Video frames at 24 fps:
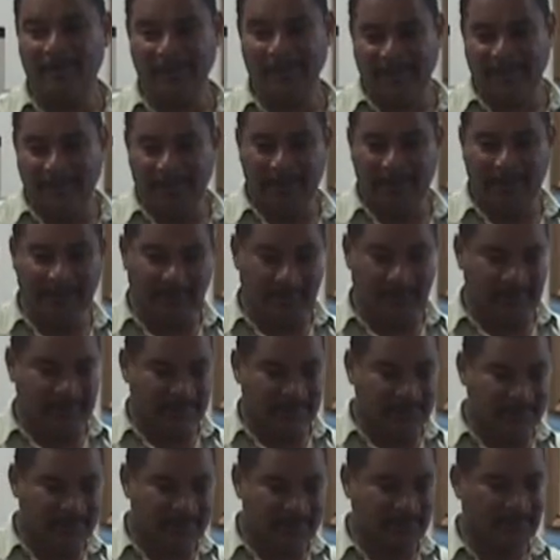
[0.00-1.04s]
was how it was
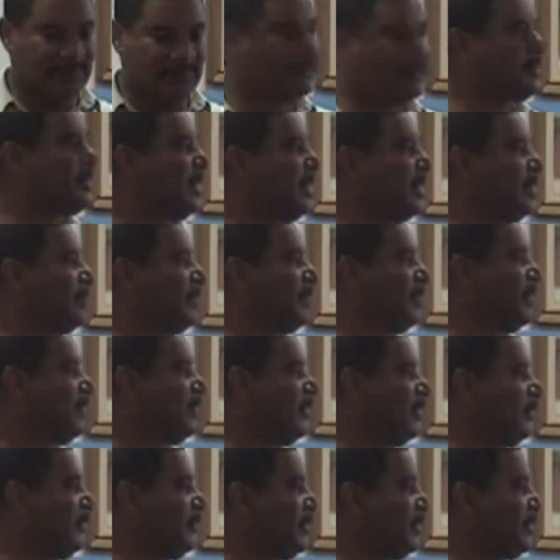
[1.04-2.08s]
set up
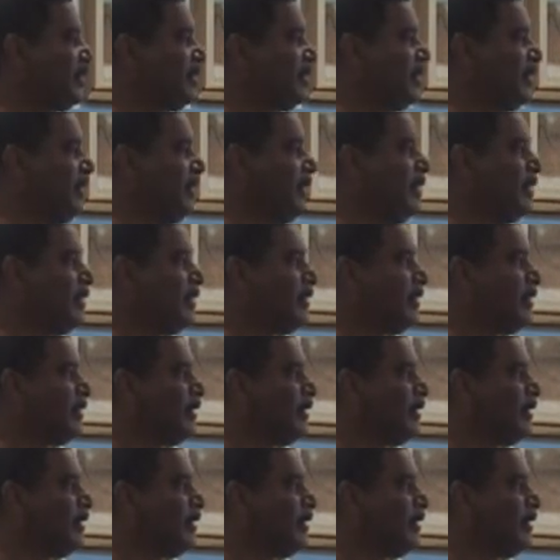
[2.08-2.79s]
originally.